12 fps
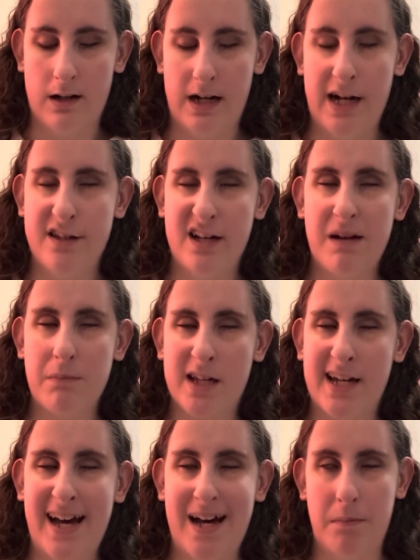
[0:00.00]
I typed
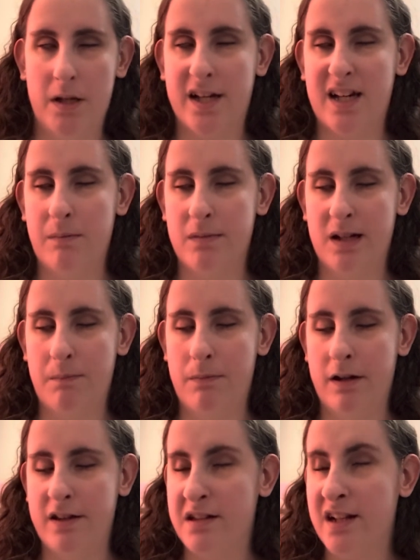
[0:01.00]
cat, but
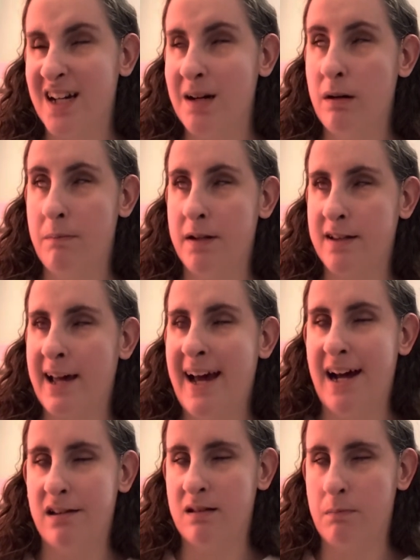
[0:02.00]
it doesn't come up as
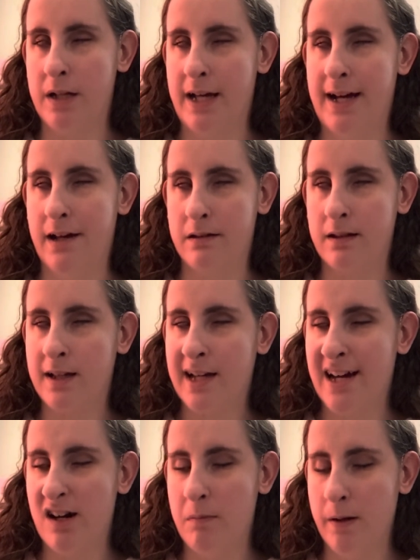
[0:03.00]
cats, but it has
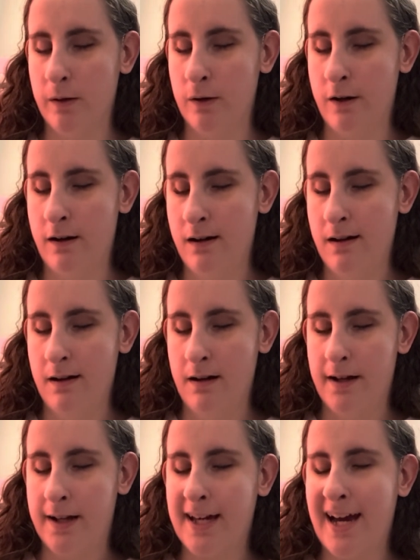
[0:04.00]
caterpillar,
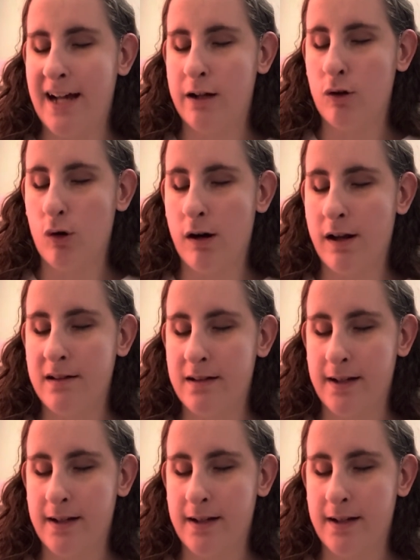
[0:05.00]
categories,